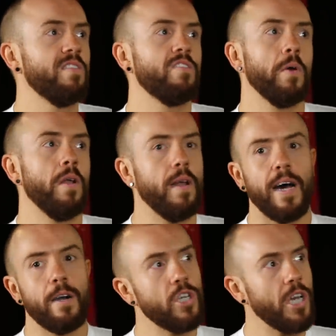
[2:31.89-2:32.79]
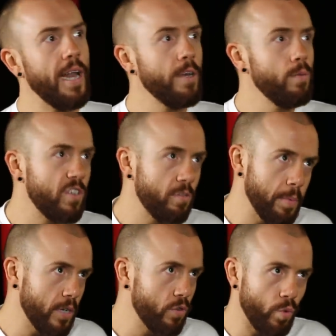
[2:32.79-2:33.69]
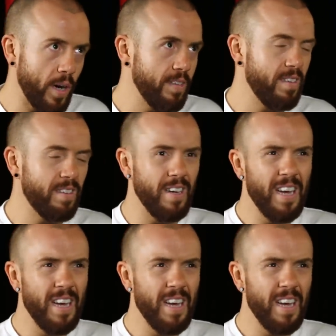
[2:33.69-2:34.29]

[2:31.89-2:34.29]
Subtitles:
it's about Irish language speakers' rights.